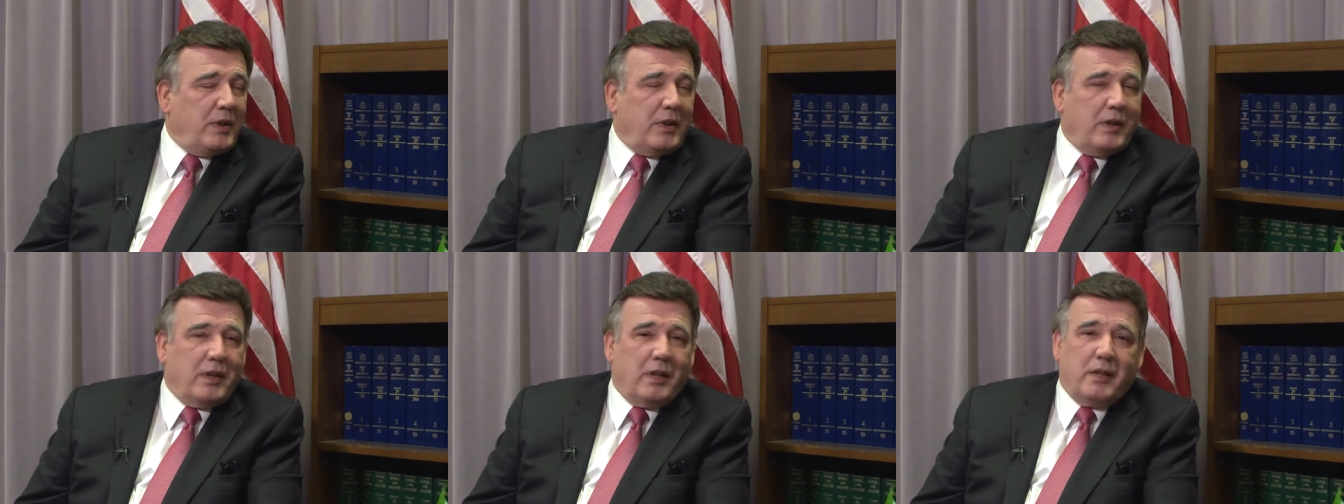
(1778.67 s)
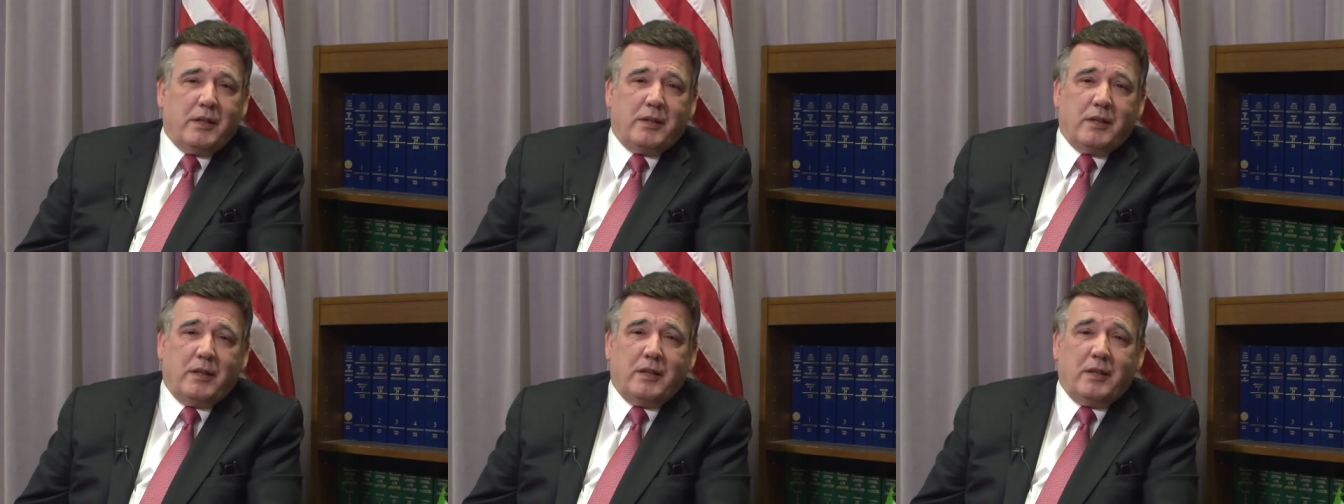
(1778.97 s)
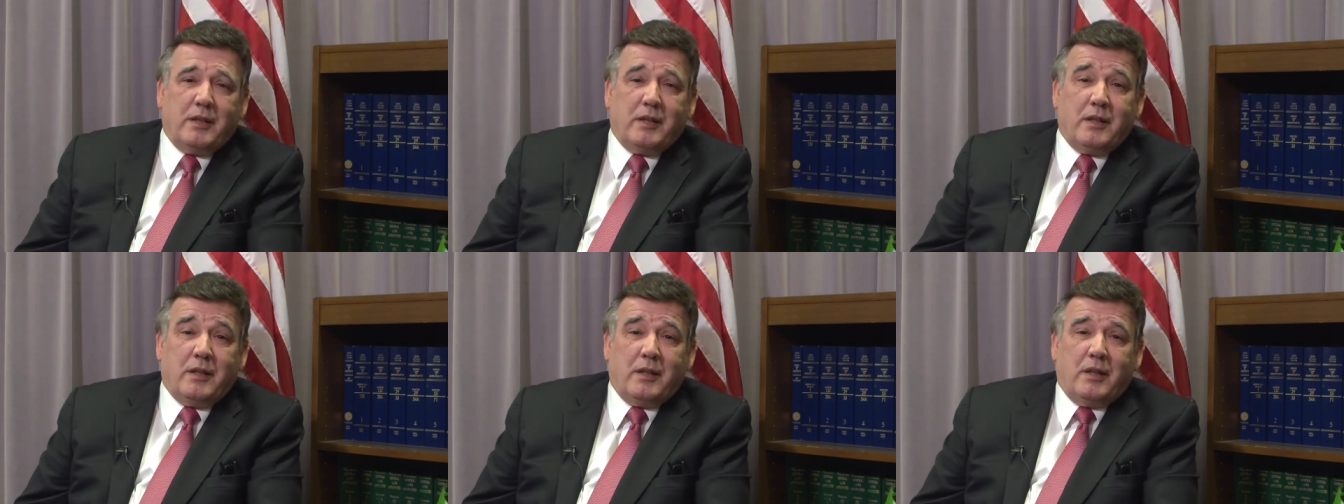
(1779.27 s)
and I
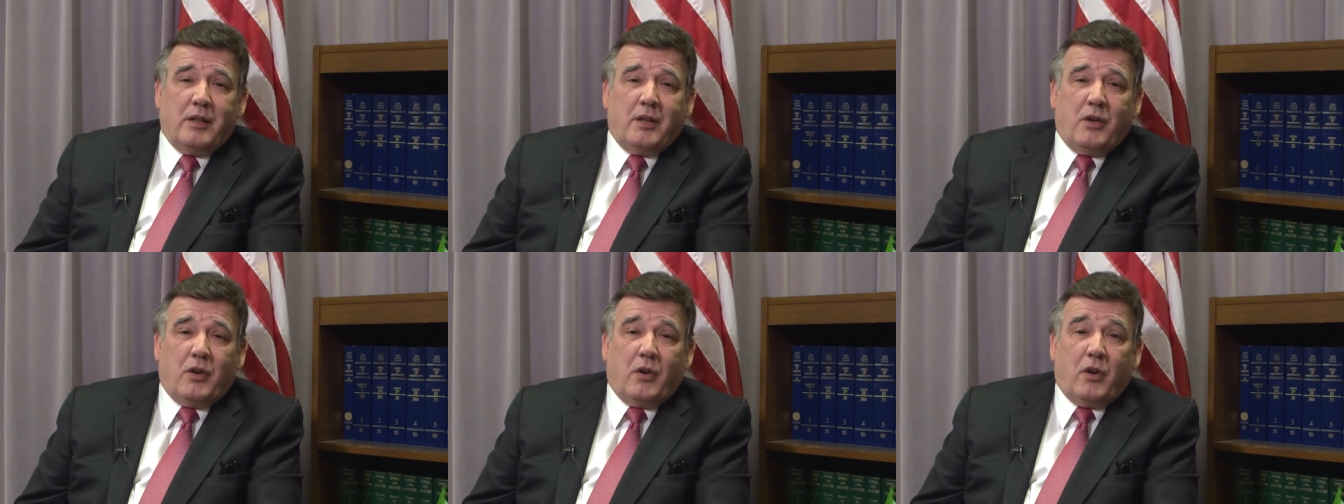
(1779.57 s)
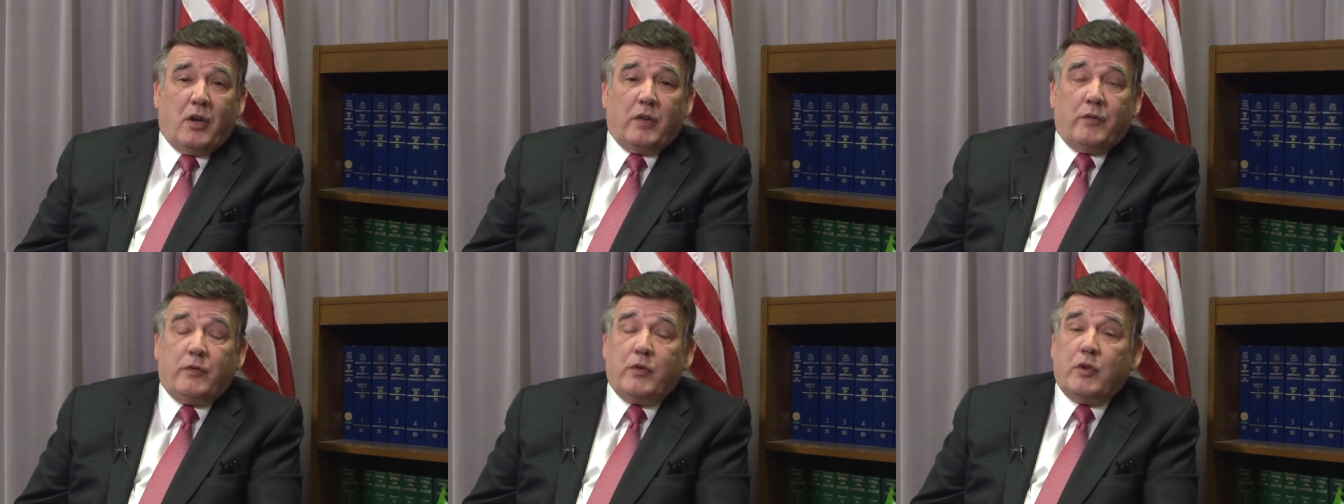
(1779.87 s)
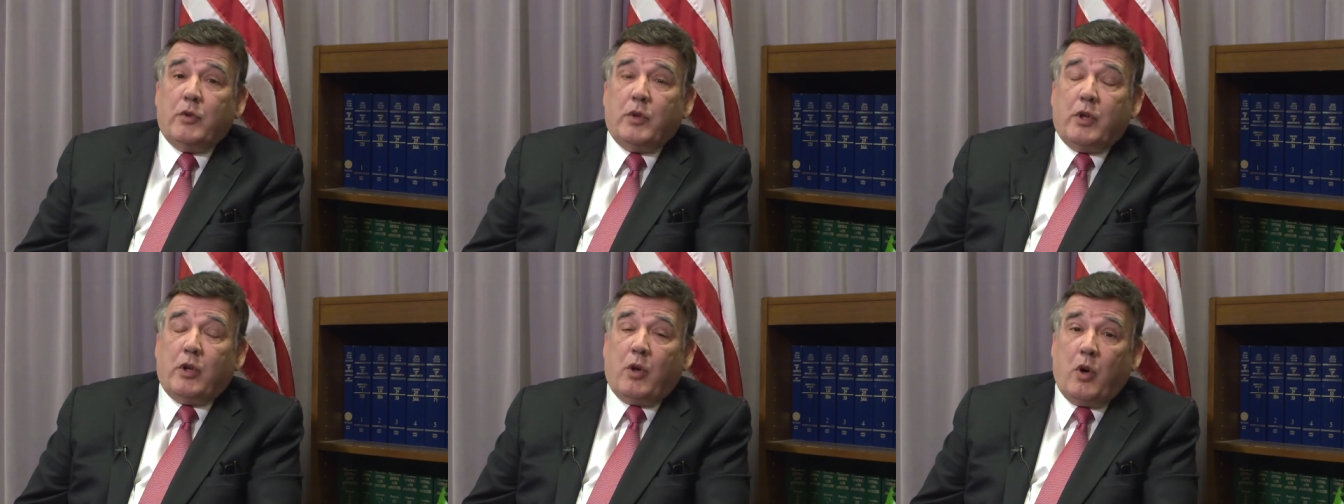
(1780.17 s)
thank all of
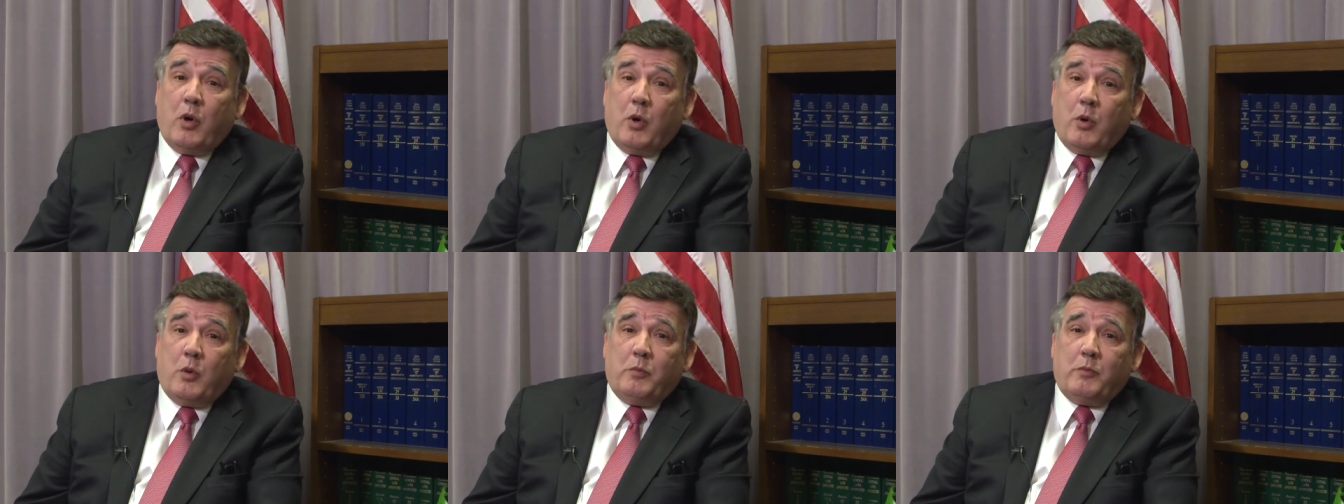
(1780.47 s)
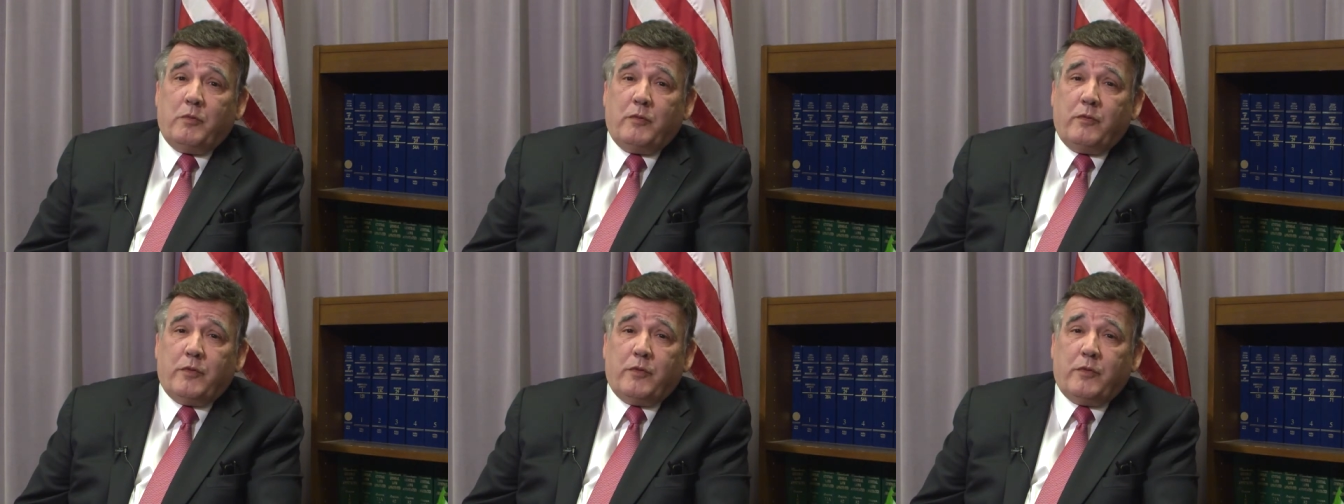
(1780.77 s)
you at home